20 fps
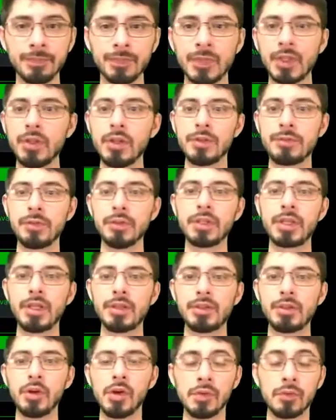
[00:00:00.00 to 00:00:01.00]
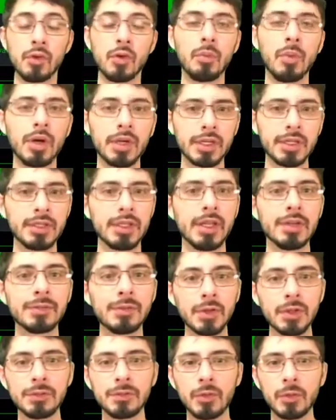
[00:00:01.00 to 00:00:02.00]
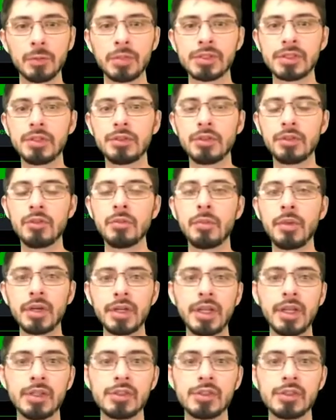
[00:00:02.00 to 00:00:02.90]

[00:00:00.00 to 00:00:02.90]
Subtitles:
you know, if you look at their overall market, they have 44% of the market,